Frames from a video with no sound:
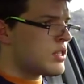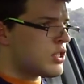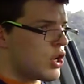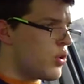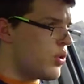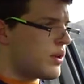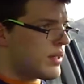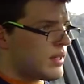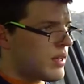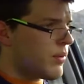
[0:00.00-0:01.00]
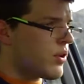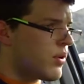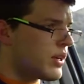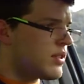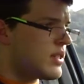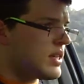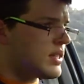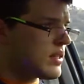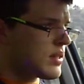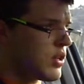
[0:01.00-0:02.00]
So I'm going on
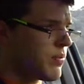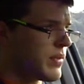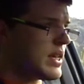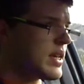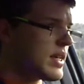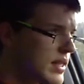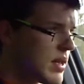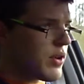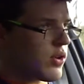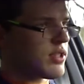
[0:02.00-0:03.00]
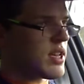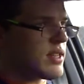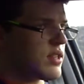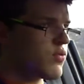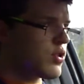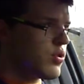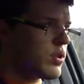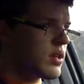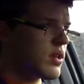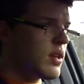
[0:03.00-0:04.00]
my typical testing route,
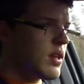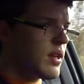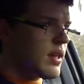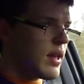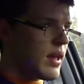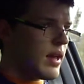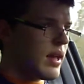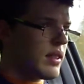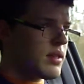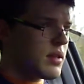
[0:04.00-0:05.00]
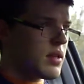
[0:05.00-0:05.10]
and